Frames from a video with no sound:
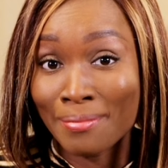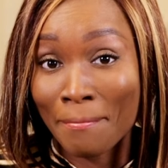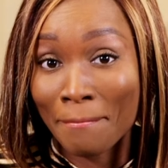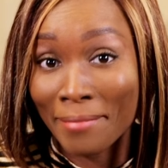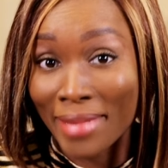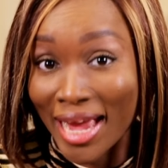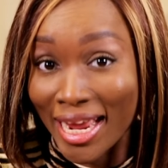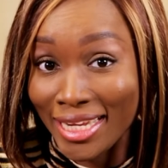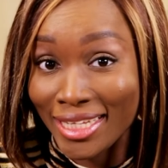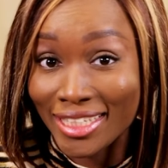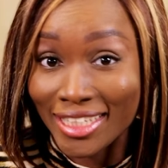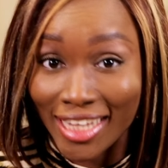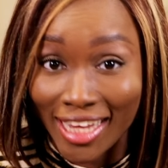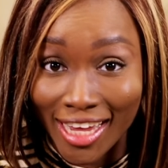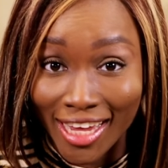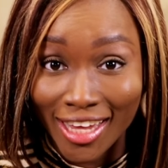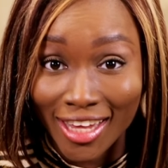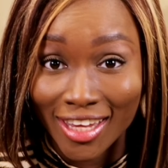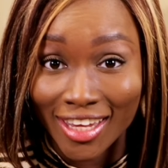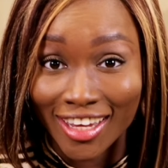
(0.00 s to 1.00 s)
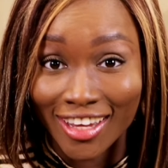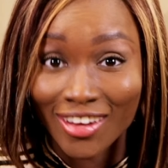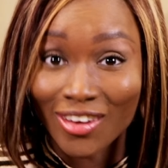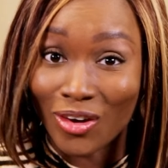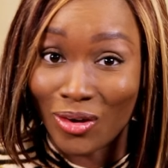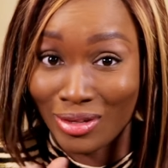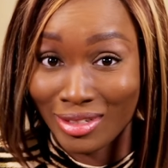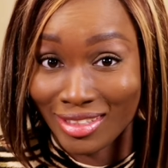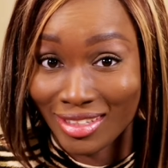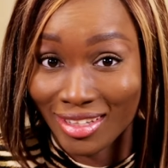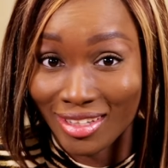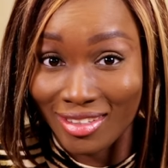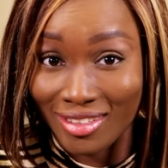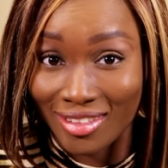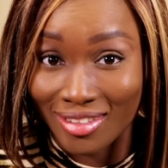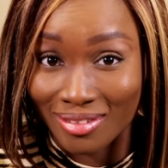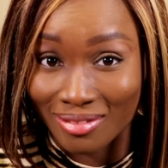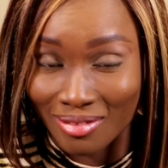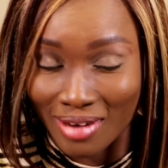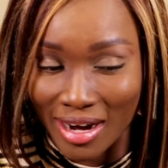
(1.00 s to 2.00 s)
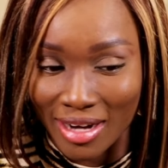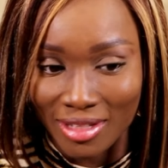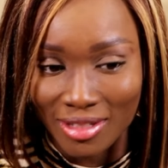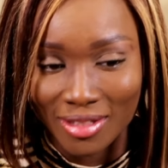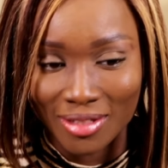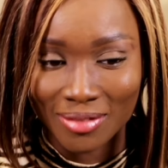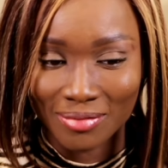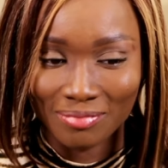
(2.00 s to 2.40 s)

is my take on this, right?